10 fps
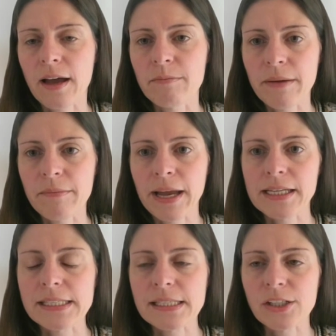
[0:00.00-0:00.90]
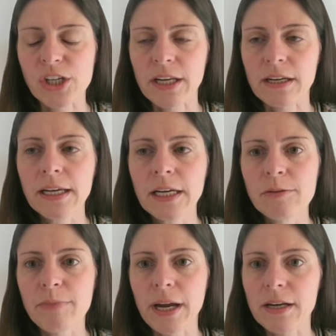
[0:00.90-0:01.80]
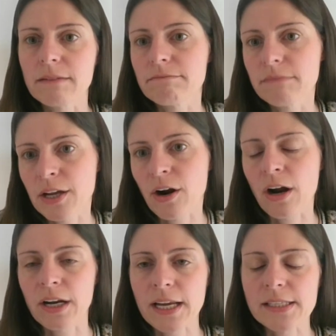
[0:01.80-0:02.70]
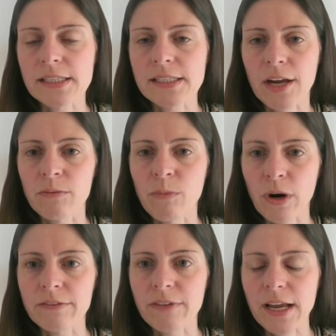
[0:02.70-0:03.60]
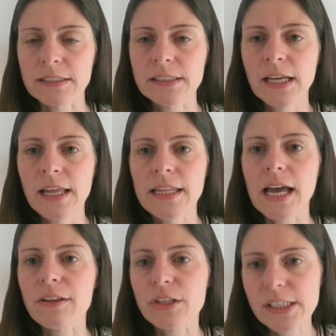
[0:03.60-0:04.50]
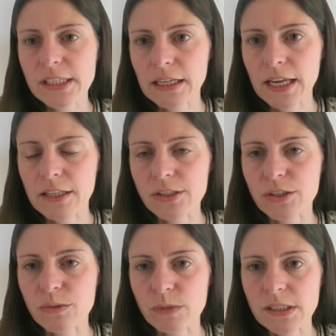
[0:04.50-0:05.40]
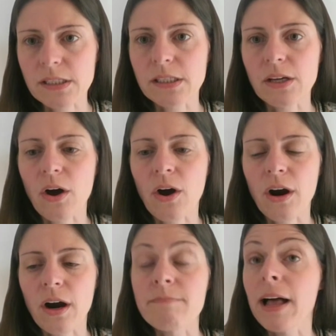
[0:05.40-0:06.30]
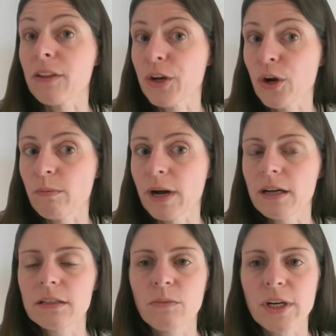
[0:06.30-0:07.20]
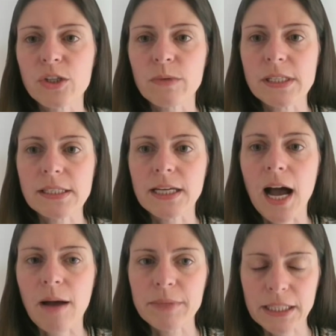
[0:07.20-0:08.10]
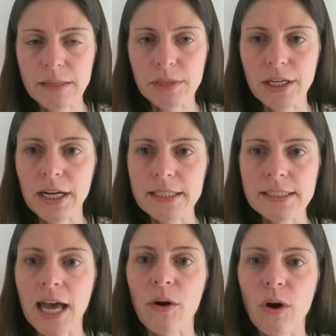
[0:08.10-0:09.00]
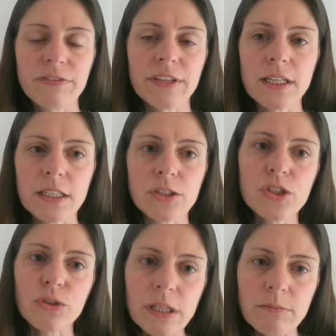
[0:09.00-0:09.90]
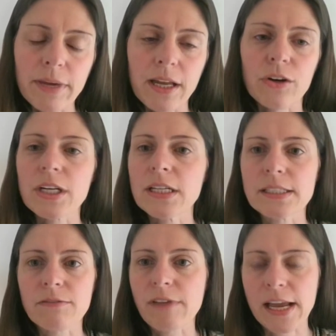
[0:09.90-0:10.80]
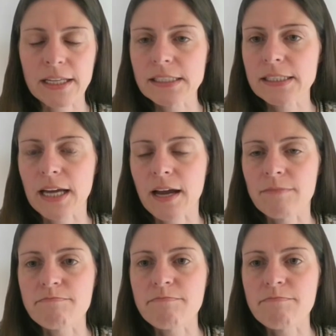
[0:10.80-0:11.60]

by excision, but there are cases that are more advanced. The other skin cancers we see are melanoma, which we see commonly because that often needs treatment or needs advanced um,